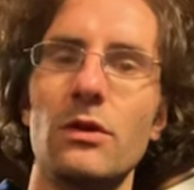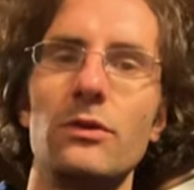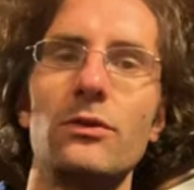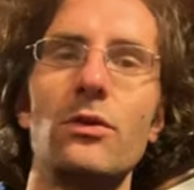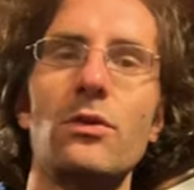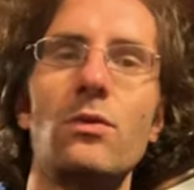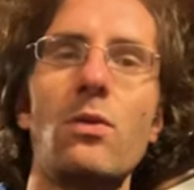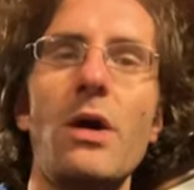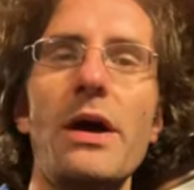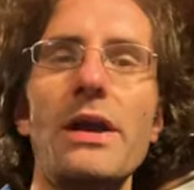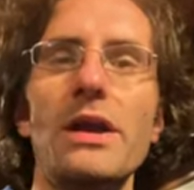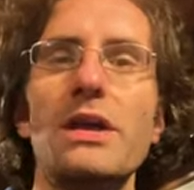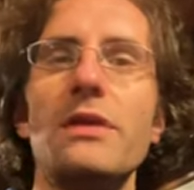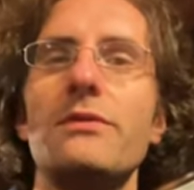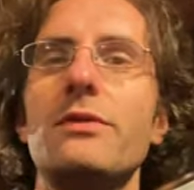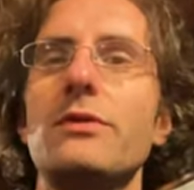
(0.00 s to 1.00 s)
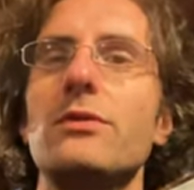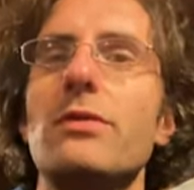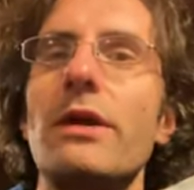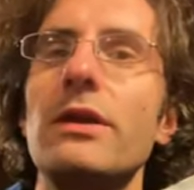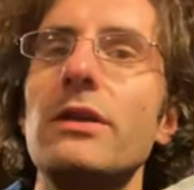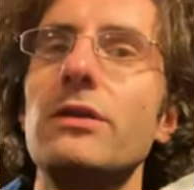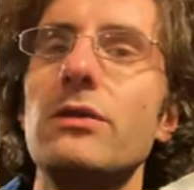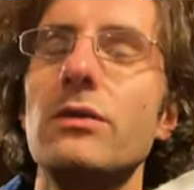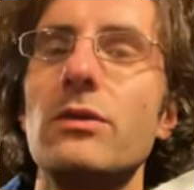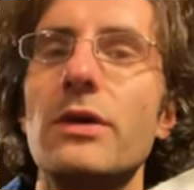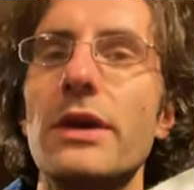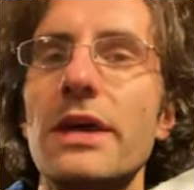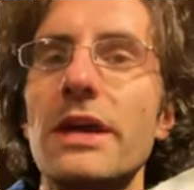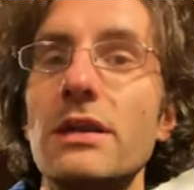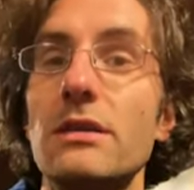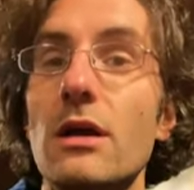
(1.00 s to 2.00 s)
So why, if you're trying to
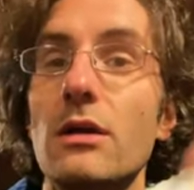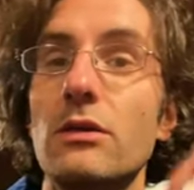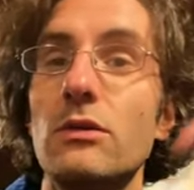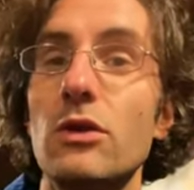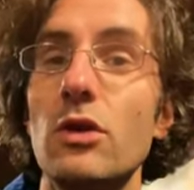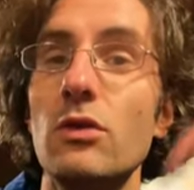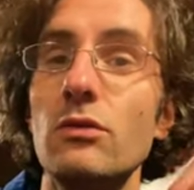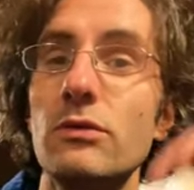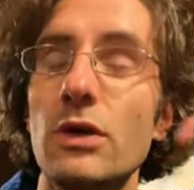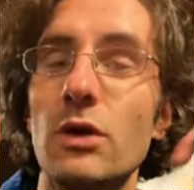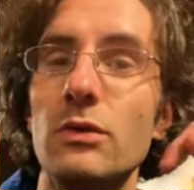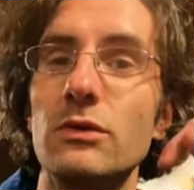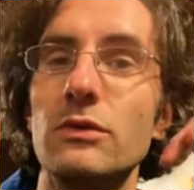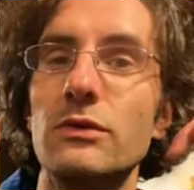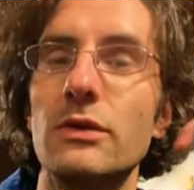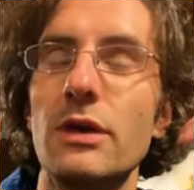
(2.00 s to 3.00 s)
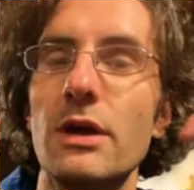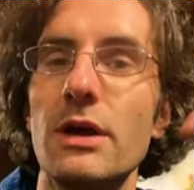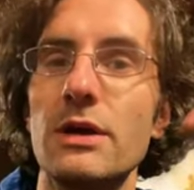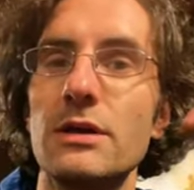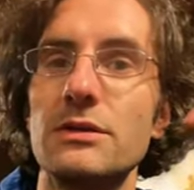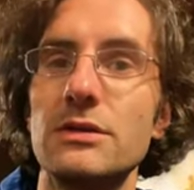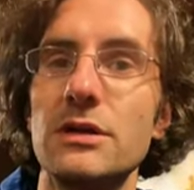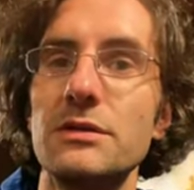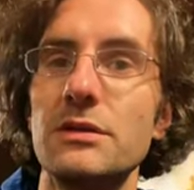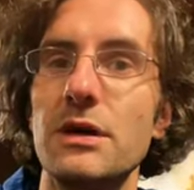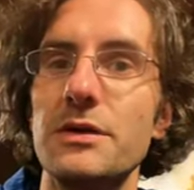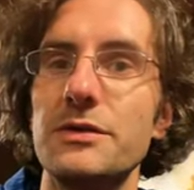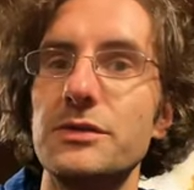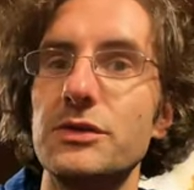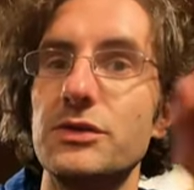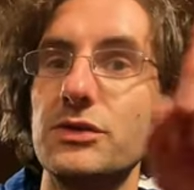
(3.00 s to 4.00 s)
hit a low note,
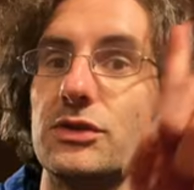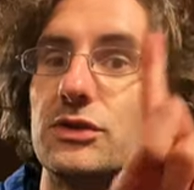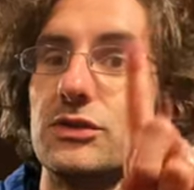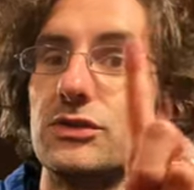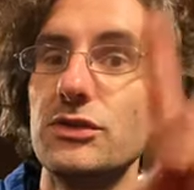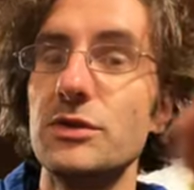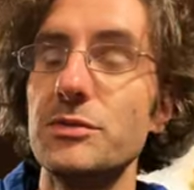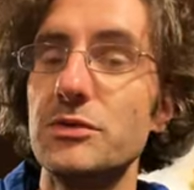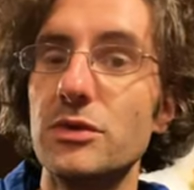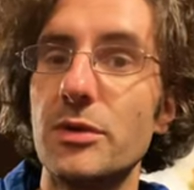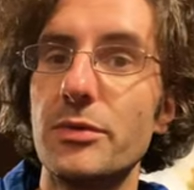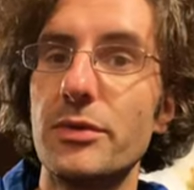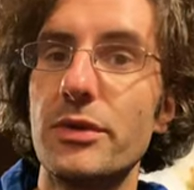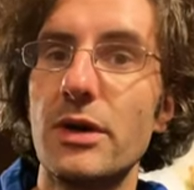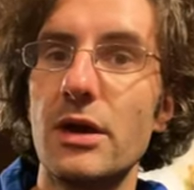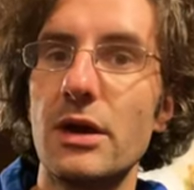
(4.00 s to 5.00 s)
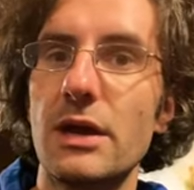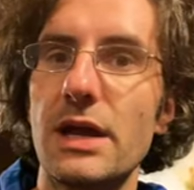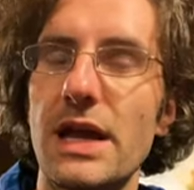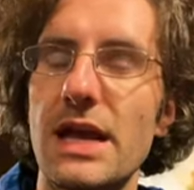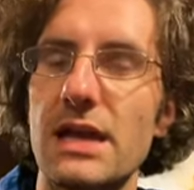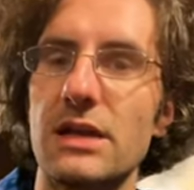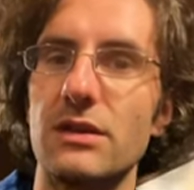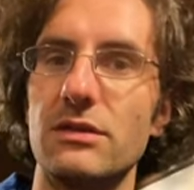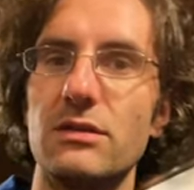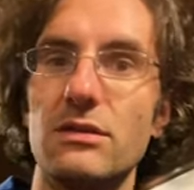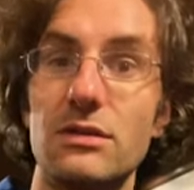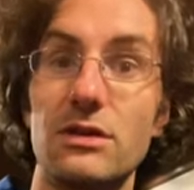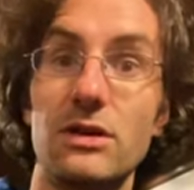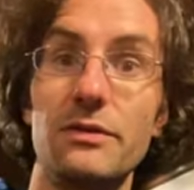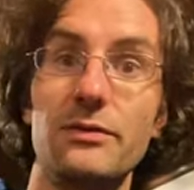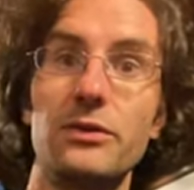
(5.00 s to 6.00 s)
sometimes it just jumps up and it
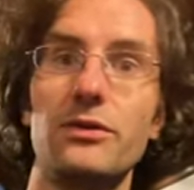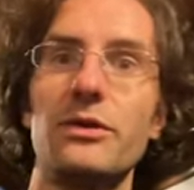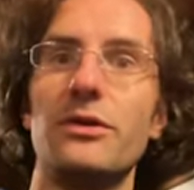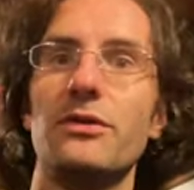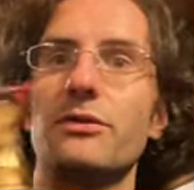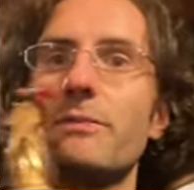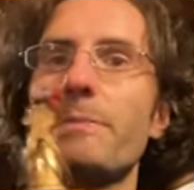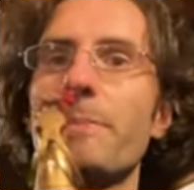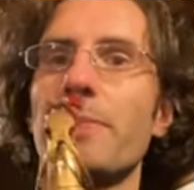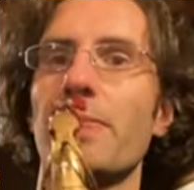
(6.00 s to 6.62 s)
gives you this.